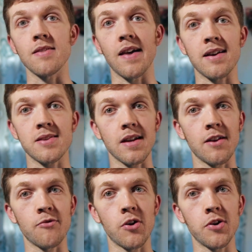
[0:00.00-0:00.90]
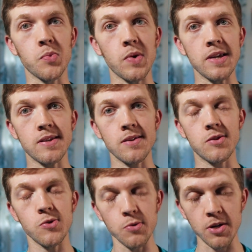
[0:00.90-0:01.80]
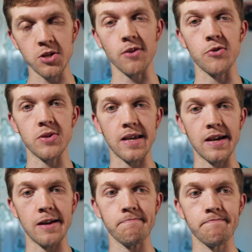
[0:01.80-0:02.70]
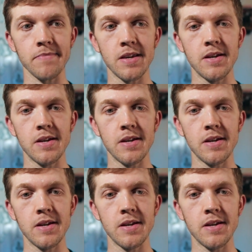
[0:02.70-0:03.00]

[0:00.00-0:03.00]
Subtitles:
Alas, I have already wasted too much of your time,